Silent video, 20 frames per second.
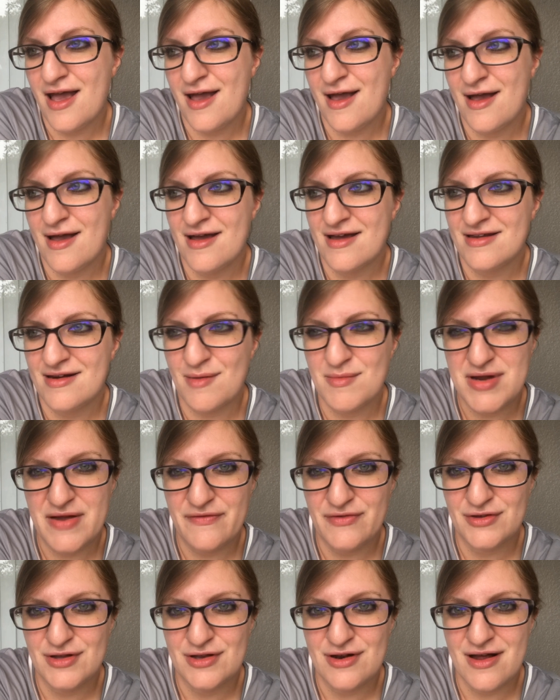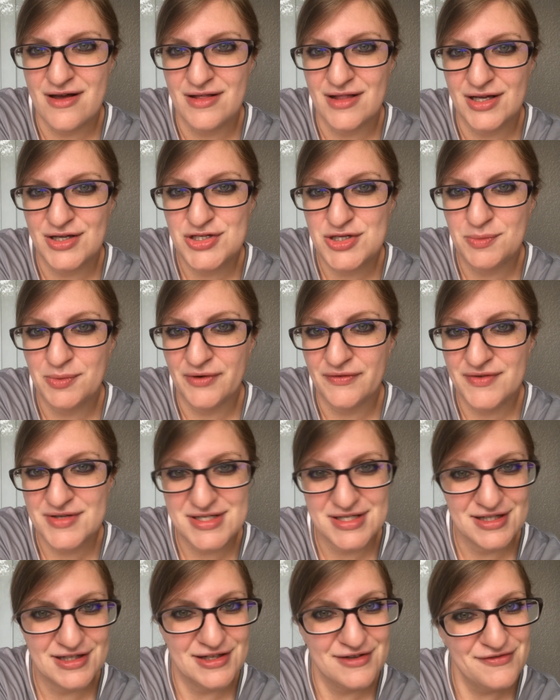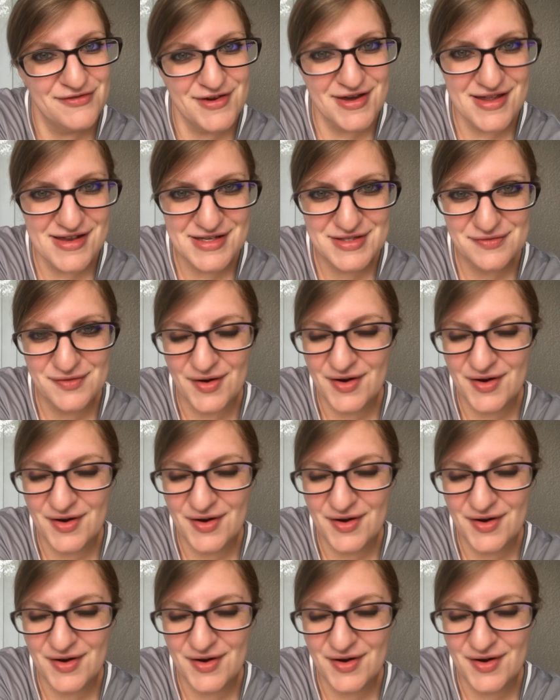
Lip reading: and I'm definitely not, like, super physically fit